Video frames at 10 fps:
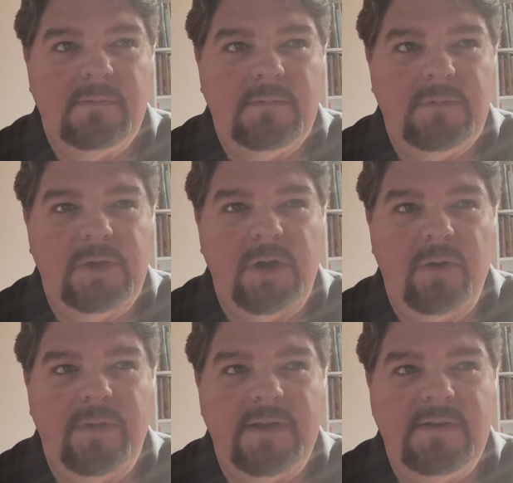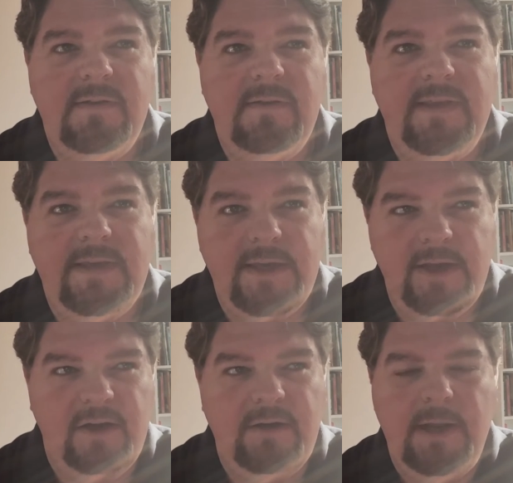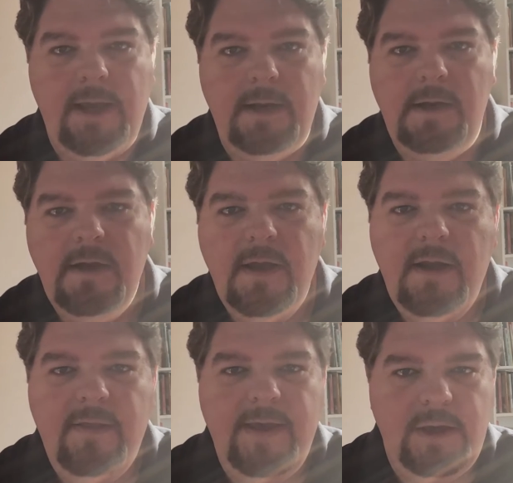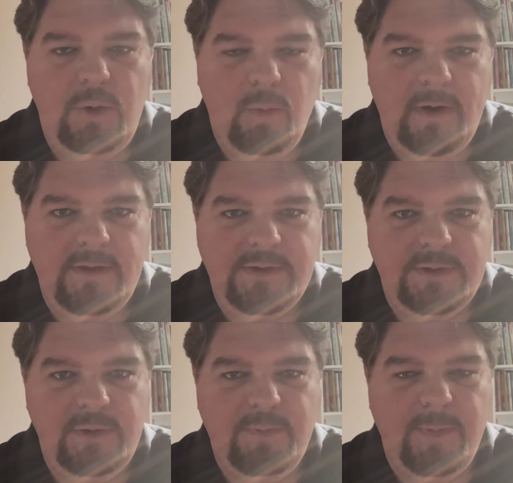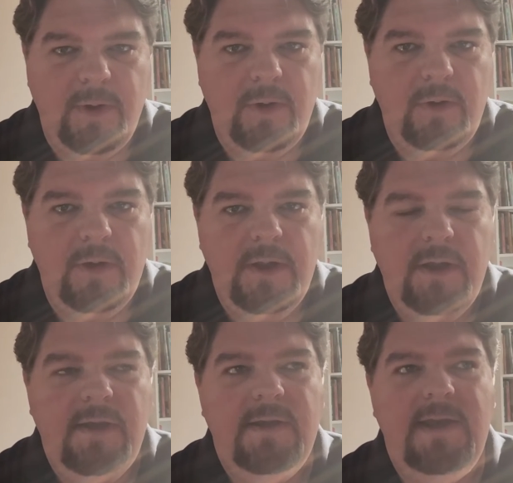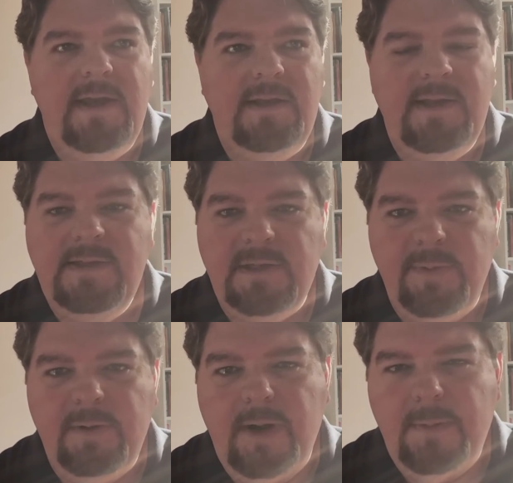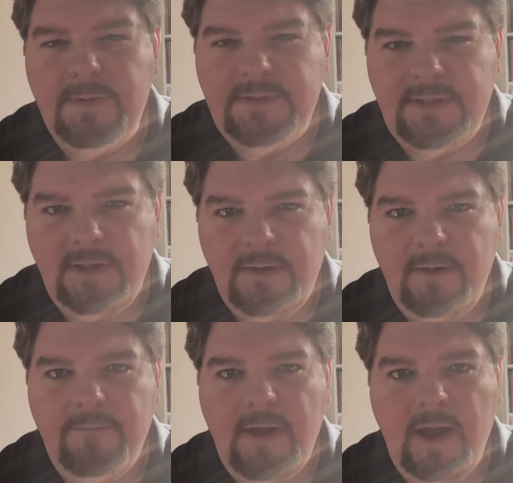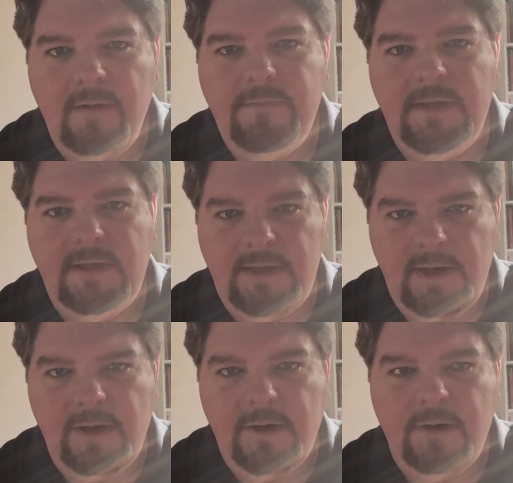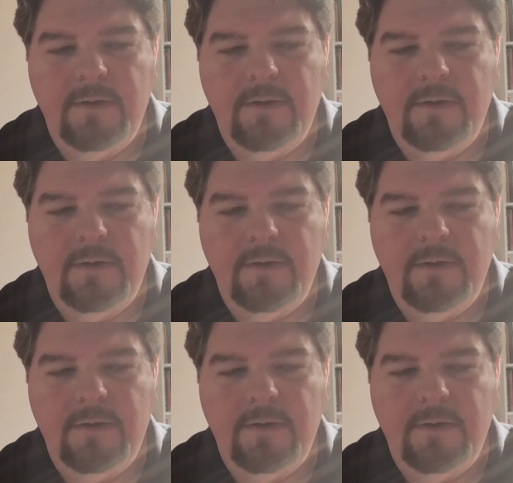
you know, the year date that you won the Super Bowl. It needs to be representative of the year